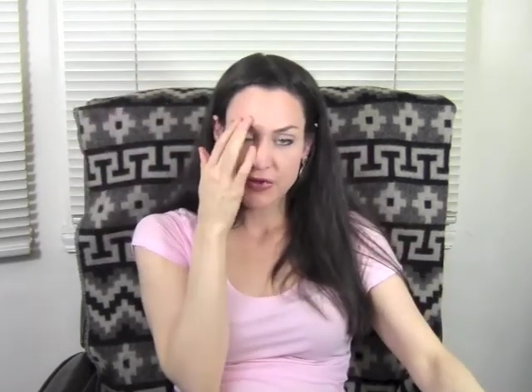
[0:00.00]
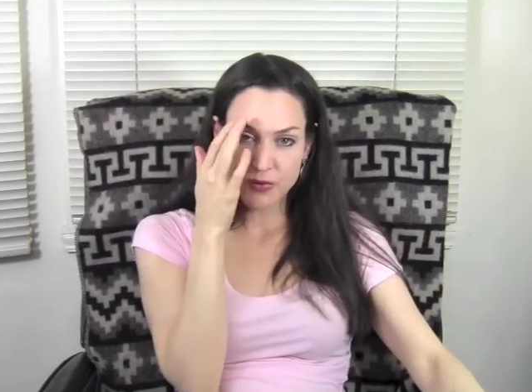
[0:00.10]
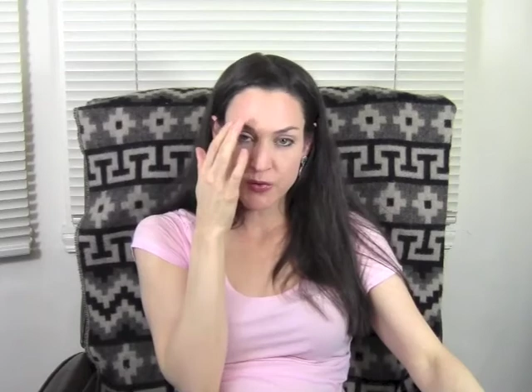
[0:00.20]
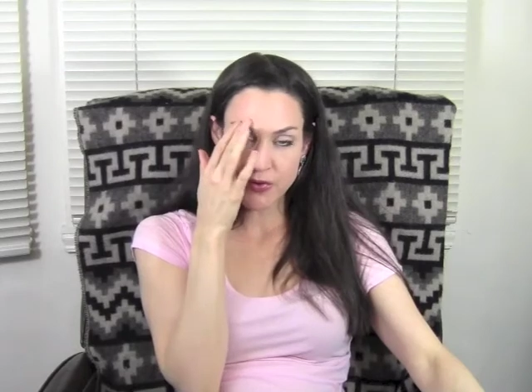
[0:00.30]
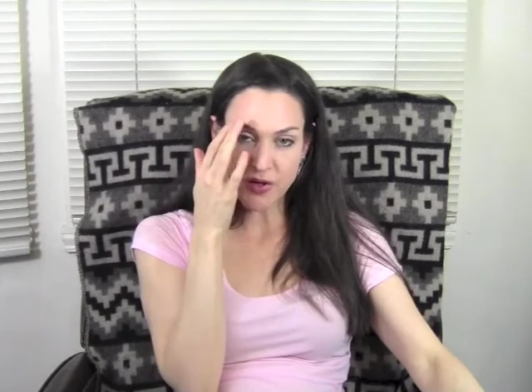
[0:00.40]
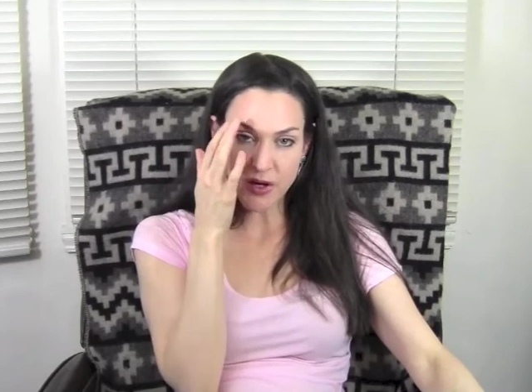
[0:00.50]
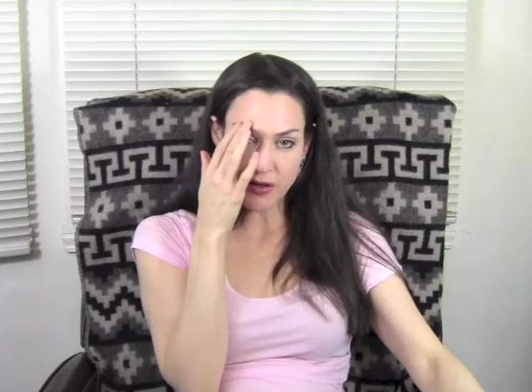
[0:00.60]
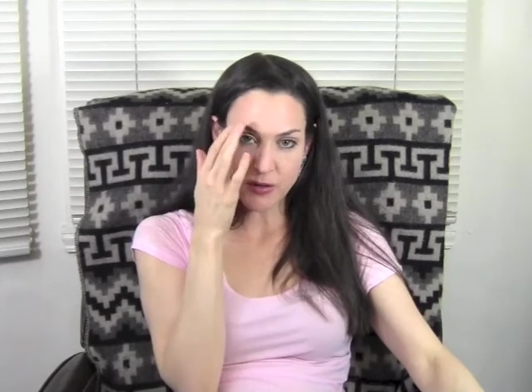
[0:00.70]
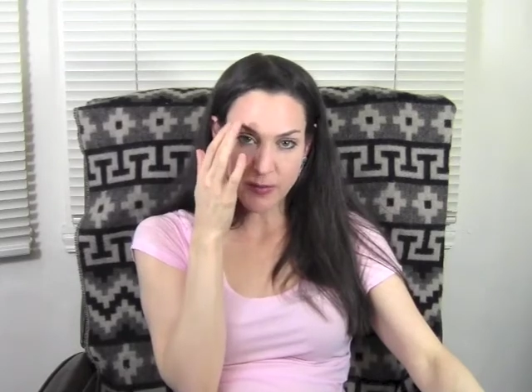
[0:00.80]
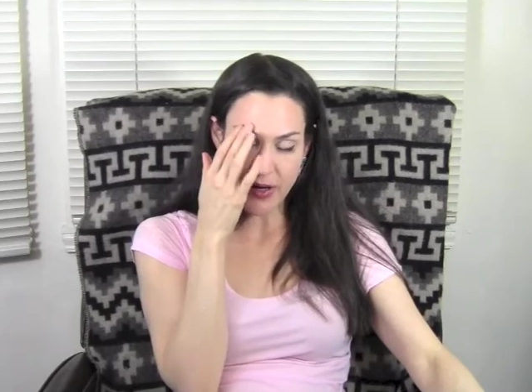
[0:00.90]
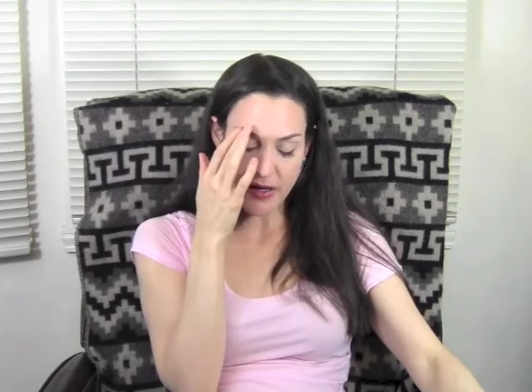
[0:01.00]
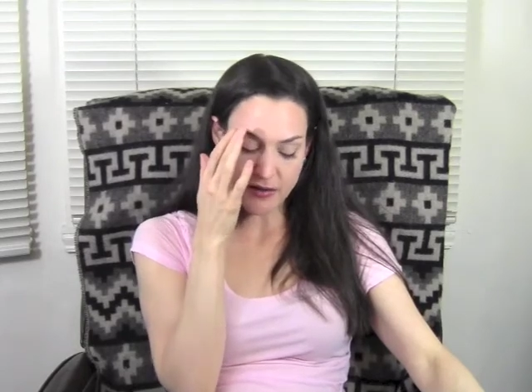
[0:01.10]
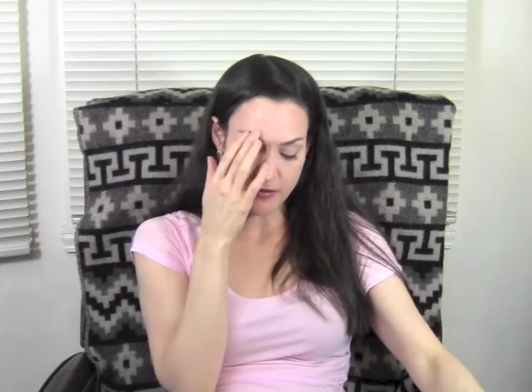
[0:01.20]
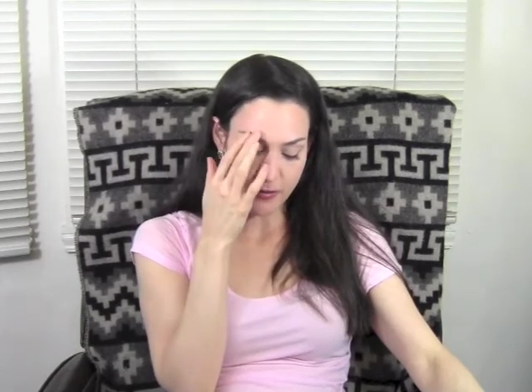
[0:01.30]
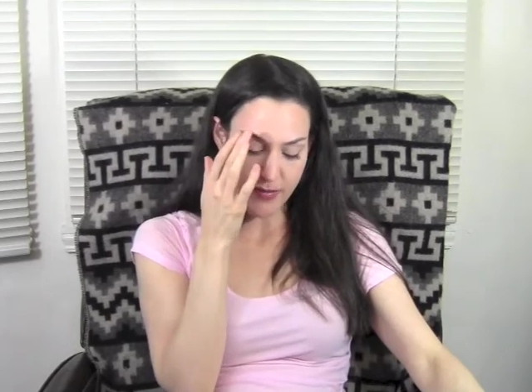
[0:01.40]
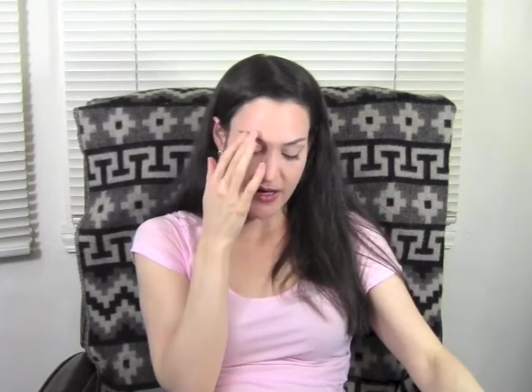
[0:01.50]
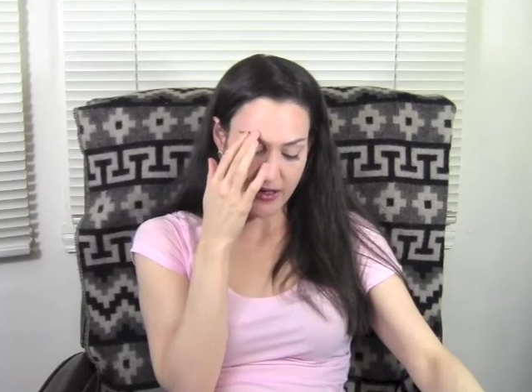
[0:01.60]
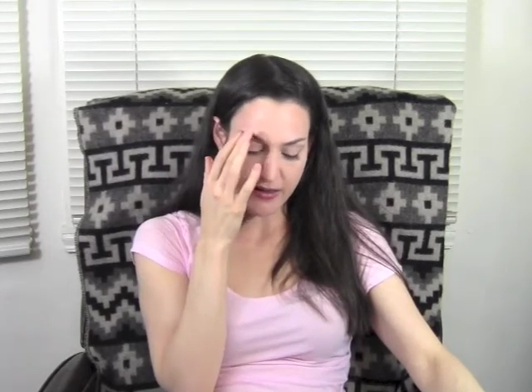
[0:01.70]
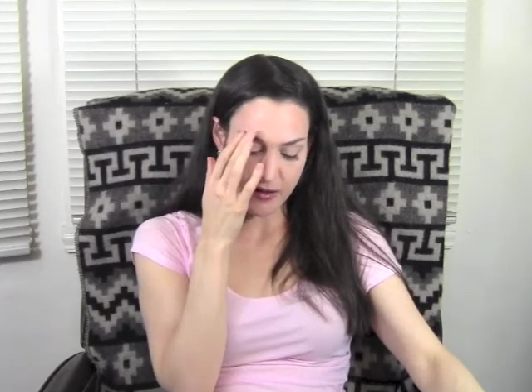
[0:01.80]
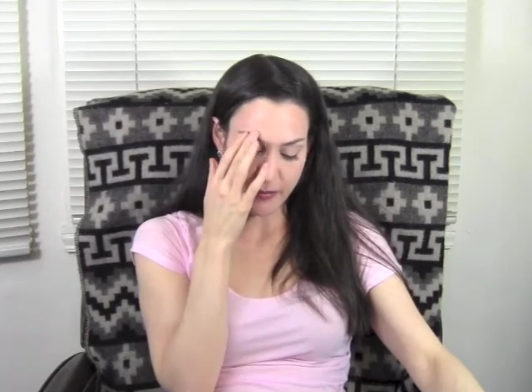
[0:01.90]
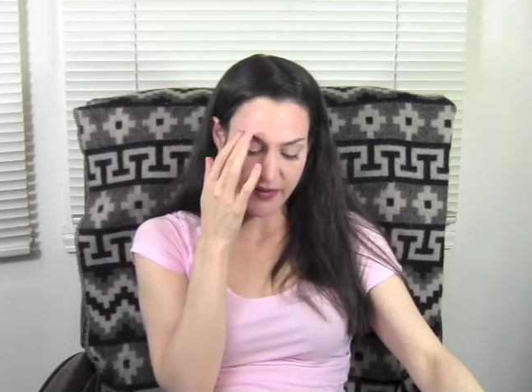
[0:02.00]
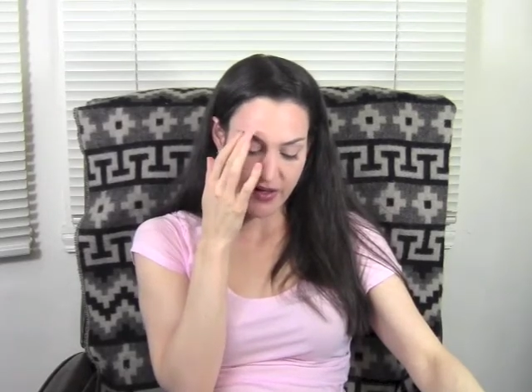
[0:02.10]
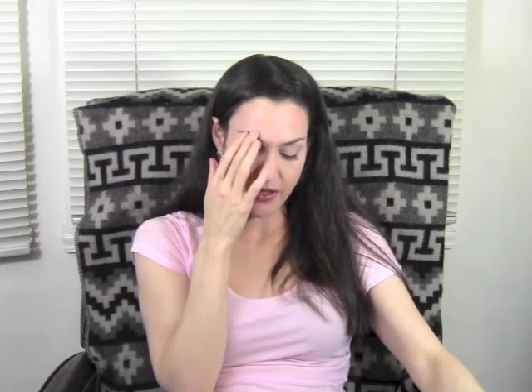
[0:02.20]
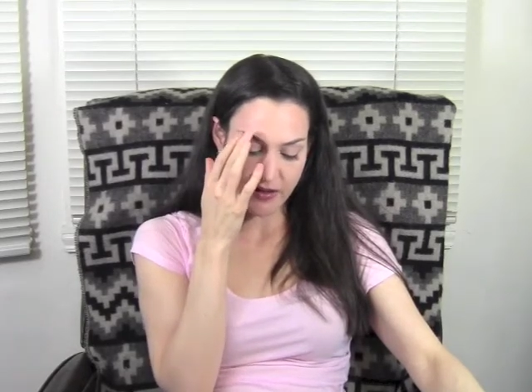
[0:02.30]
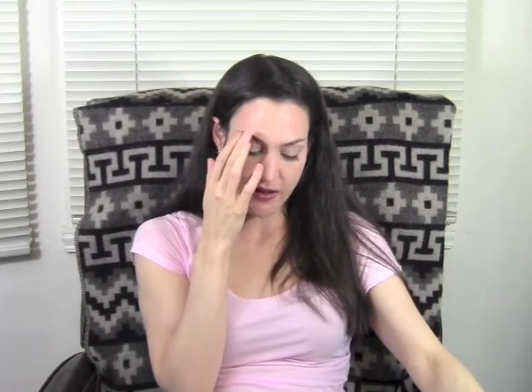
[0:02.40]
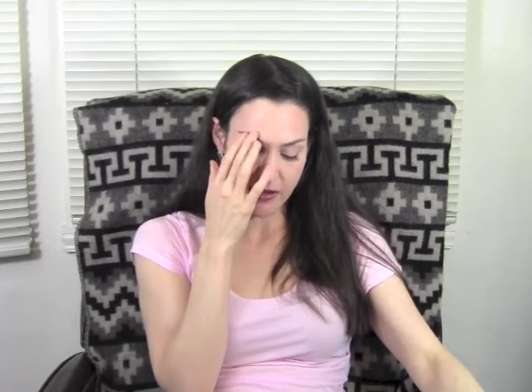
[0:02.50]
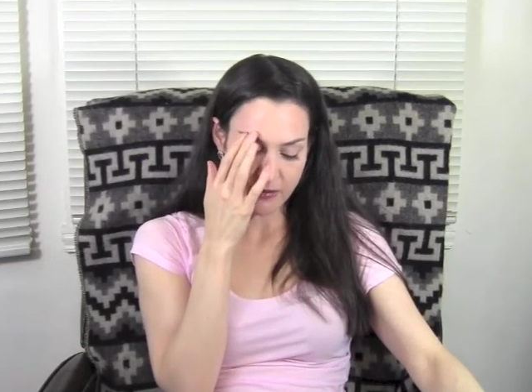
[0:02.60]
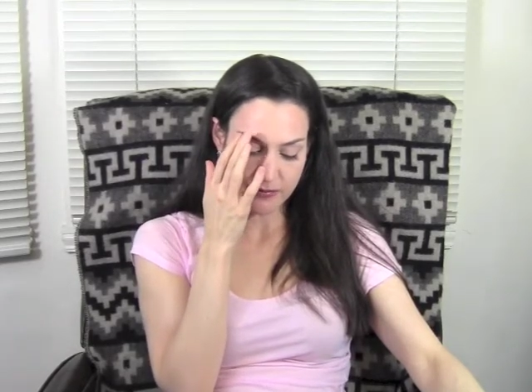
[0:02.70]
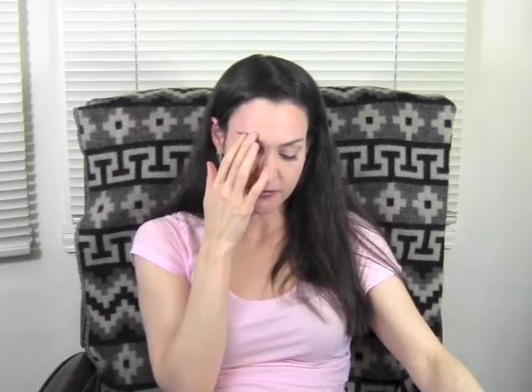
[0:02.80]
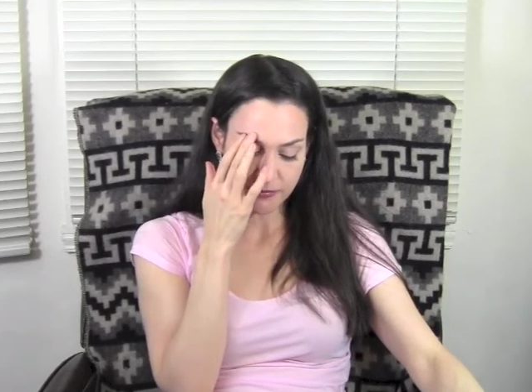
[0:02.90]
Truth occupies your mind completely,